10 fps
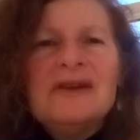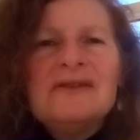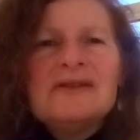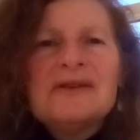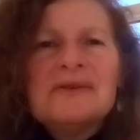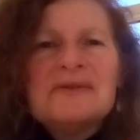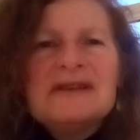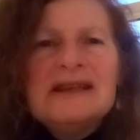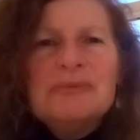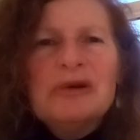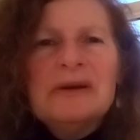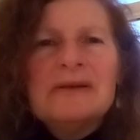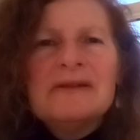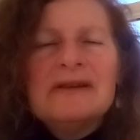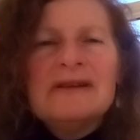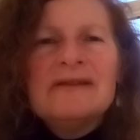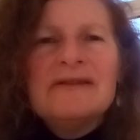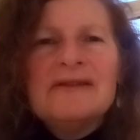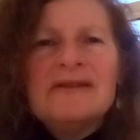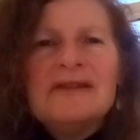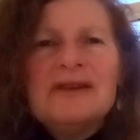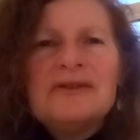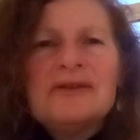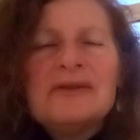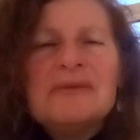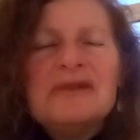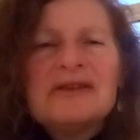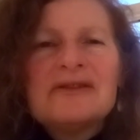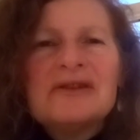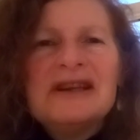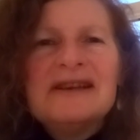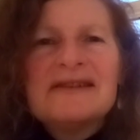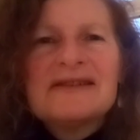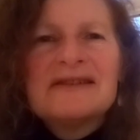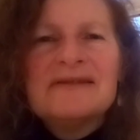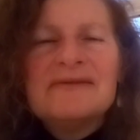to go deep into the mysteries